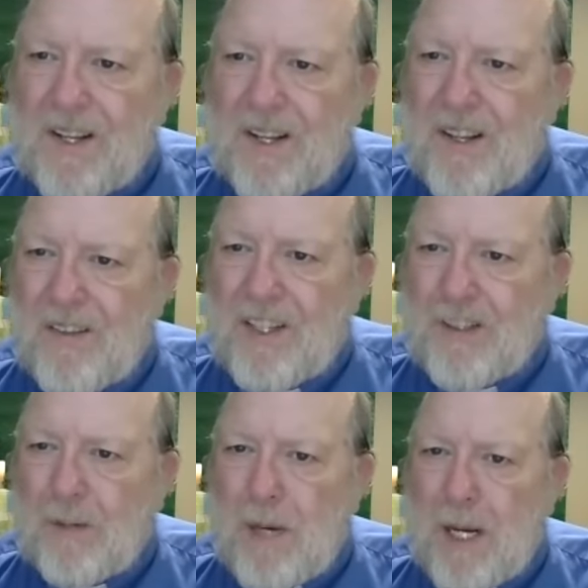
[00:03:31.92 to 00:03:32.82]
These
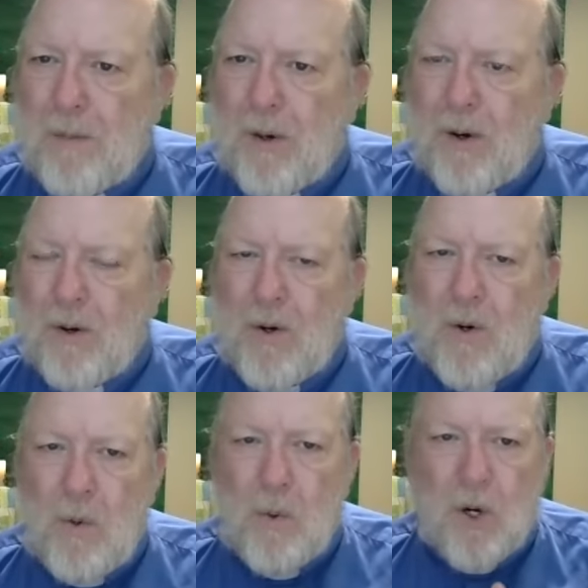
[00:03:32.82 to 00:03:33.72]
are people
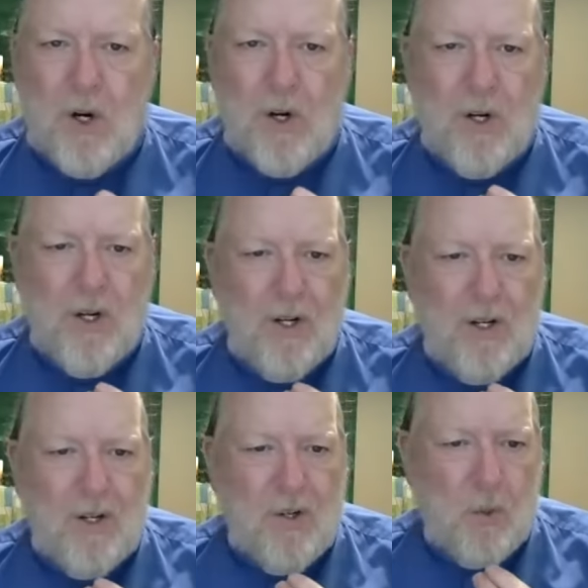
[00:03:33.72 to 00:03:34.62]
who were
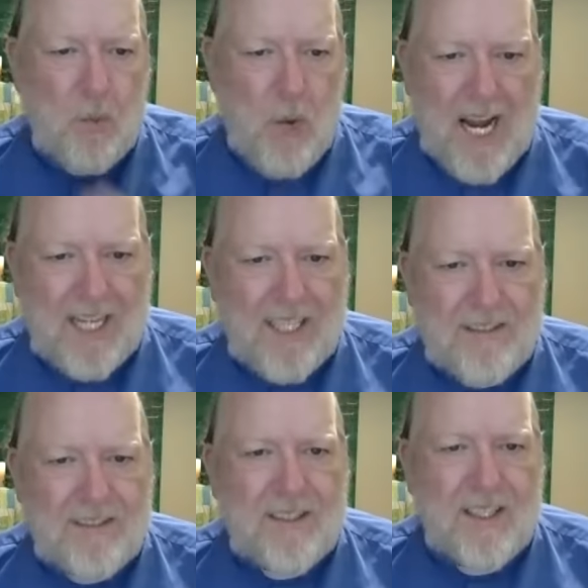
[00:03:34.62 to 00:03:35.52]

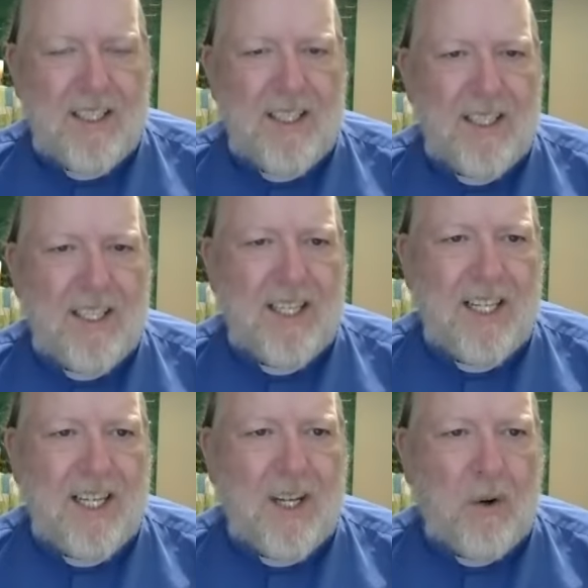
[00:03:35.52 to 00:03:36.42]
raised
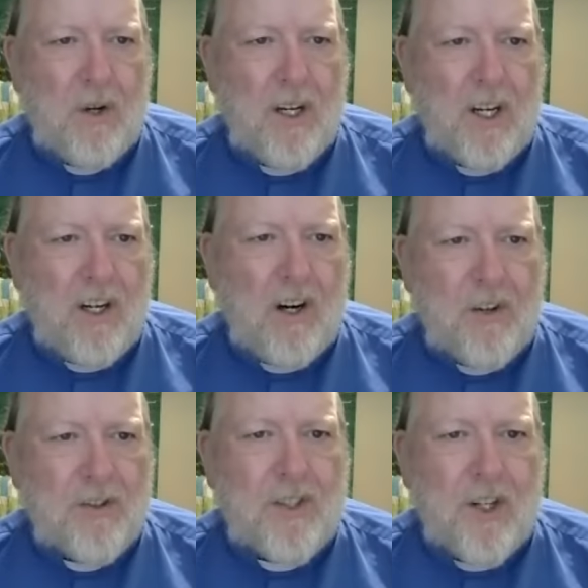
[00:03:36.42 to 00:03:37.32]
in a
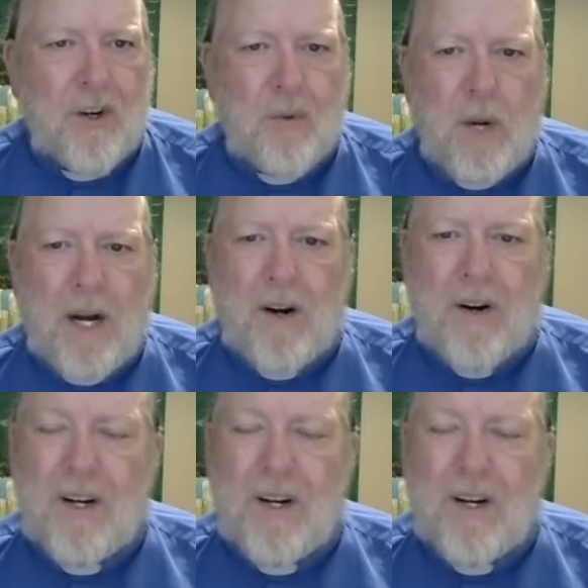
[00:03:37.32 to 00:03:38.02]
culture where